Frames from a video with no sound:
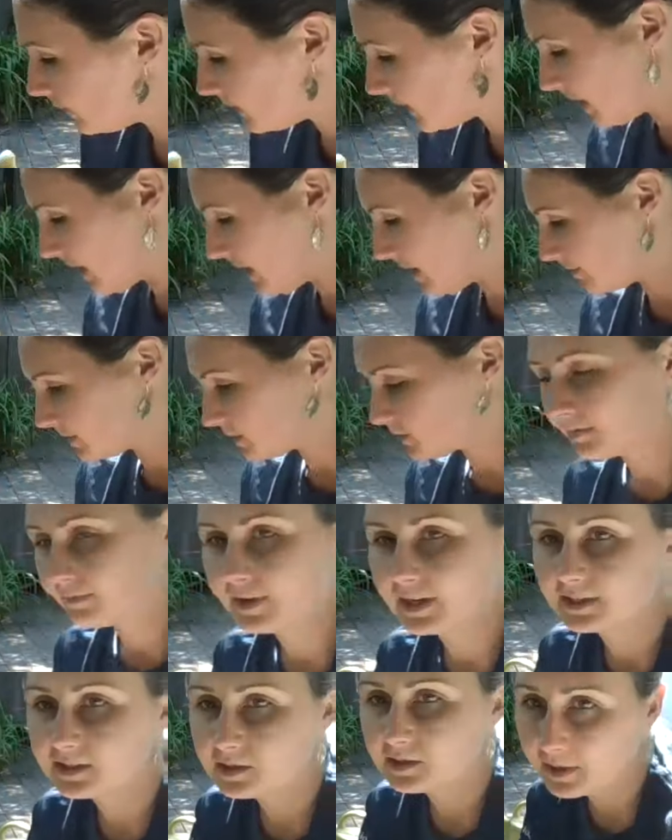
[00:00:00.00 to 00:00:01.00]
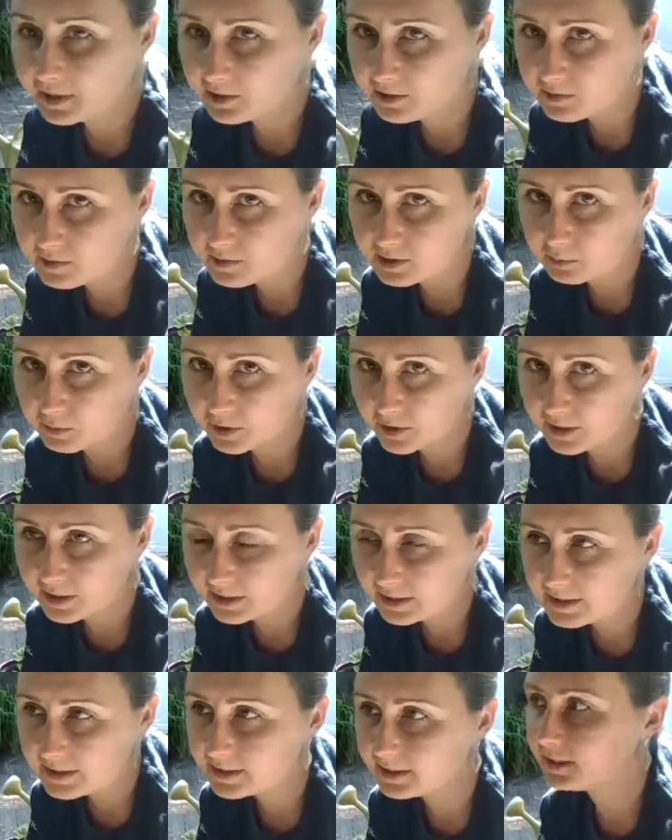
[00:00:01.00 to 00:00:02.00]
So I find tomatoes are pretty
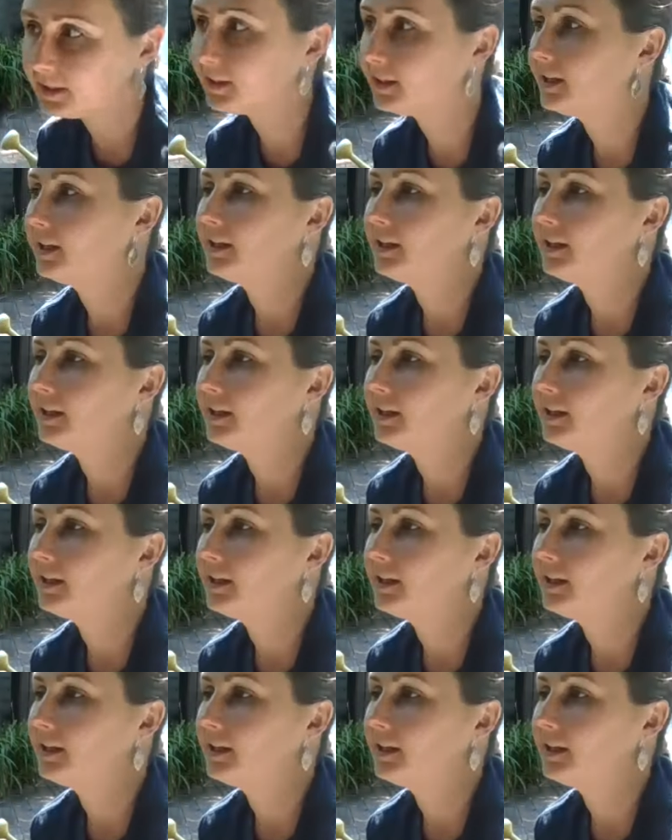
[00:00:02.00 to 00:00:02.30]
easy.